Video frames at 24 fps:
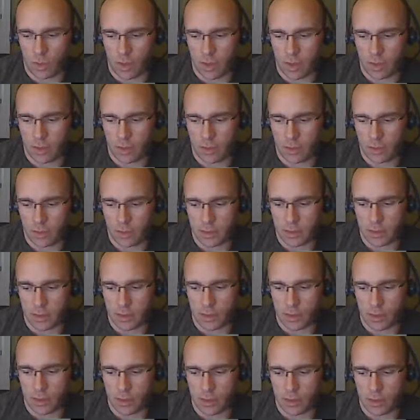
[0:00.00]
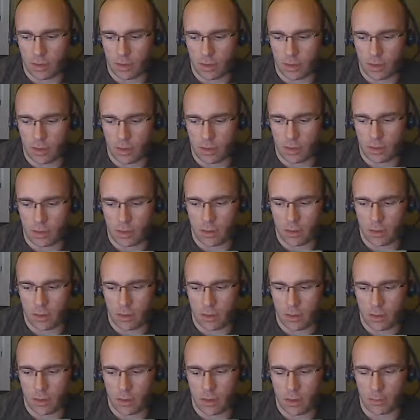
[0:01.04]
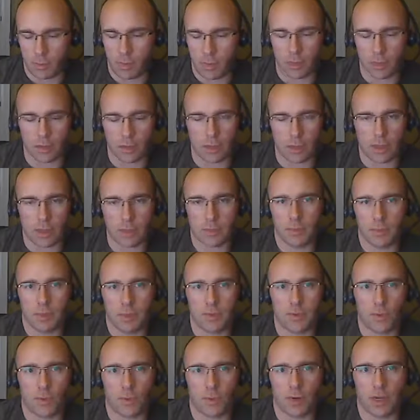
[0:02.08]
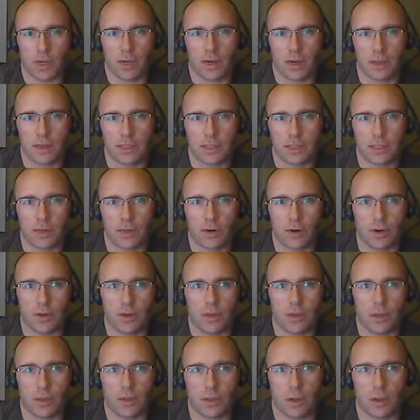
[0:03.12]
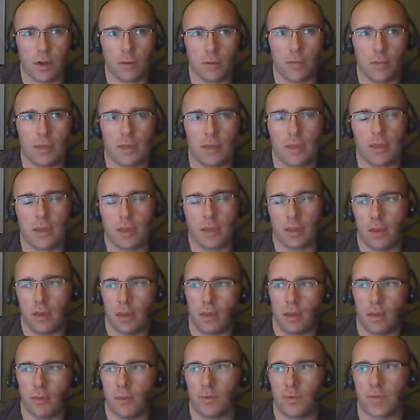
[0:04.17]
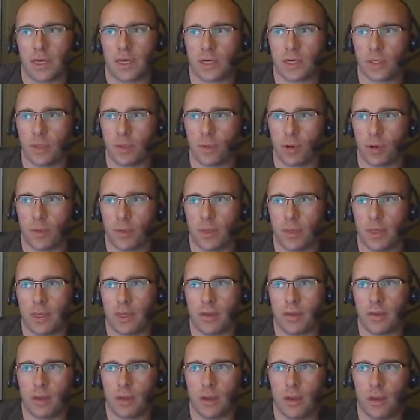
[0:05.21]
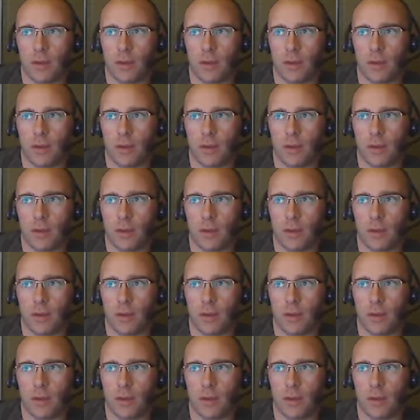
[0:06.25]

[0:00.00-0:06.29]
I got started in I'm not a locksmith, so when I got started in lockpicking, it was actually probably